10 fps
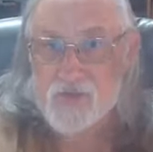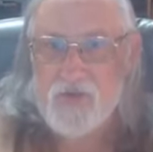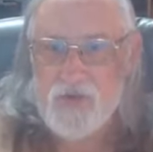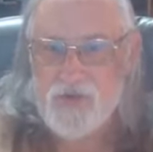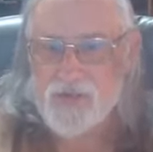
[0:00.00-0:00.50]

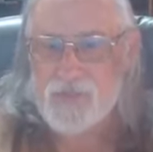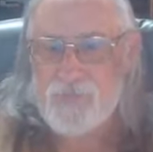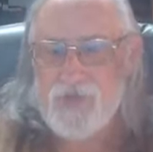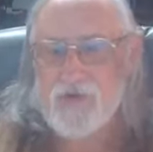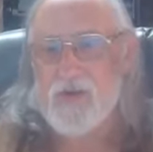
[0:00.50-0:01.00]
through His
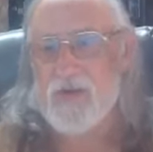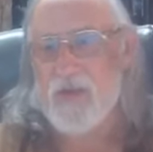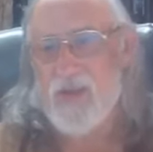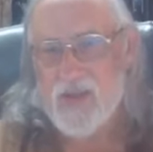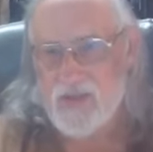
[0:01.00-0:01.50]
Spirit
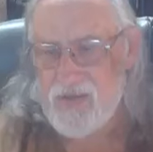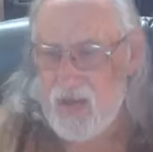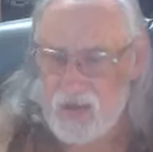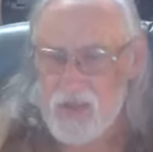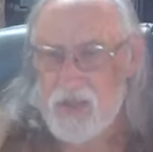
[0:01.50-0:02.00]
in
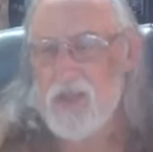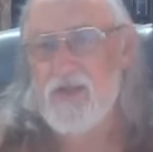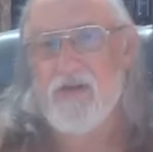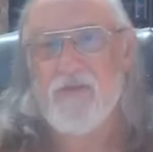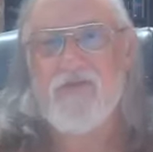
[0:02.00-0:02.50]
how to
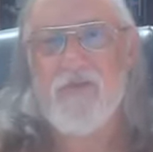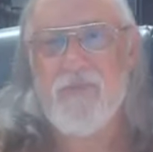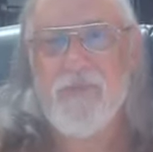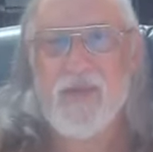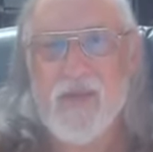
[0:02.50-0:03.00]
live,
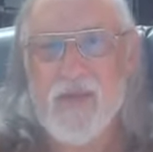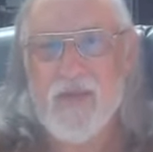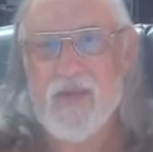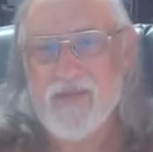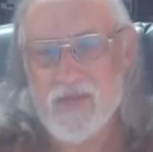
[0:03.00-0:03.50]

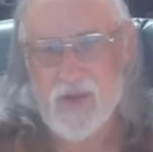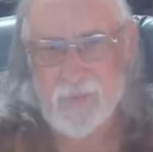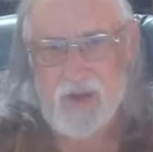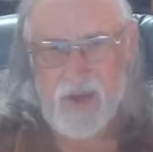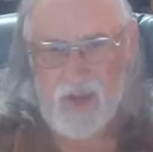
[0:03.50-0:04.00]
then
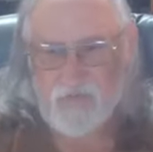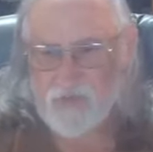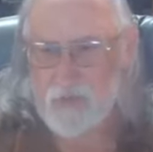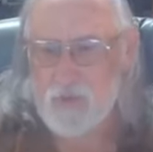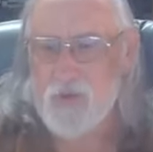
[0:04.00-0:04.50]
our
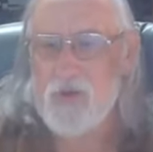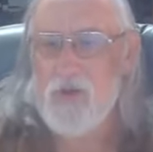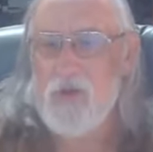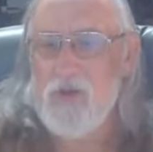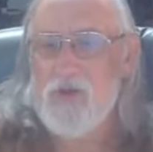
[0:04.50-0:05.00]
behavior
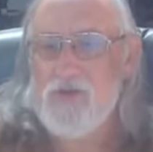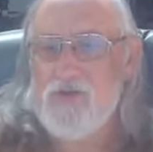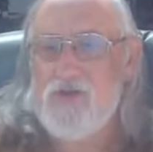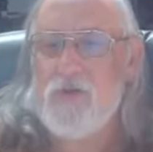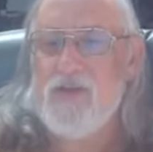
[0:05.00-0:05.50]
will
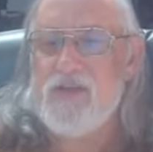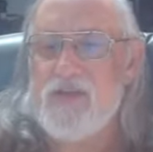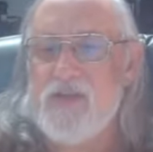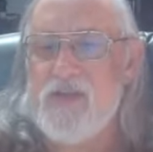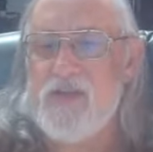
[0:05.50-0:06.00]
do what He
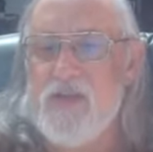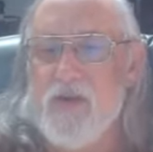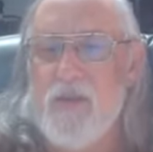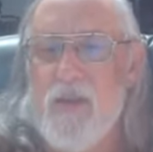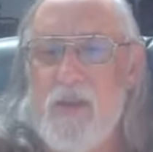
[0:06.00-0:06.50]
says here,